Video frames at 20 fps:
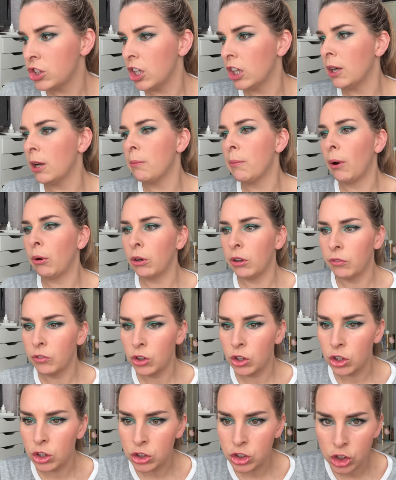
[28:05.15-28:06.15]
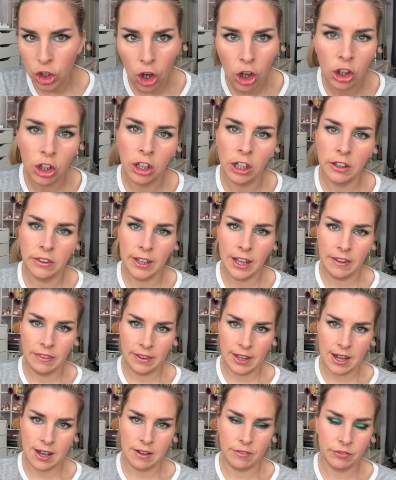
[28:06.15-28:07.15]
the amount of chocolate that
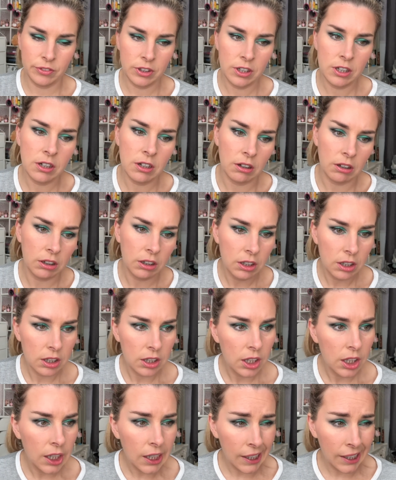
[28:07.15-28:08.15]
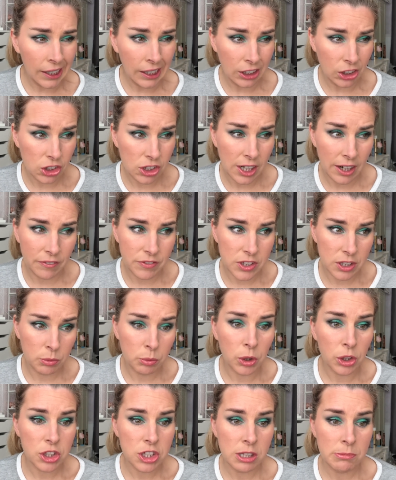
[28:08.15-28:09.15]
they have, oh, and I just have to
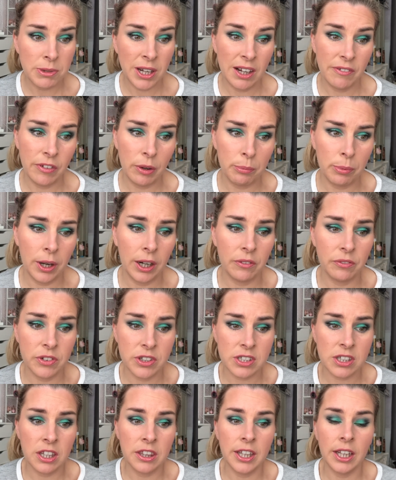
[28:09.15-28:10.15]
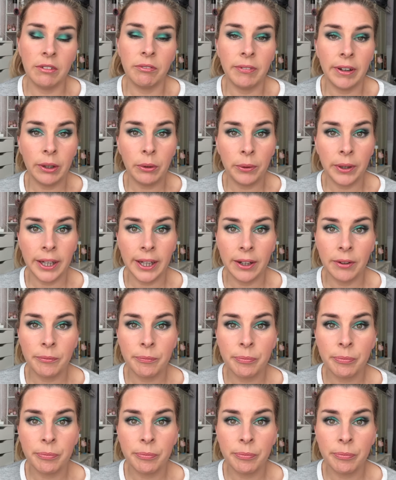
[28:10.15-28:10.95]
watch them eat for breakfast and think, right, okay,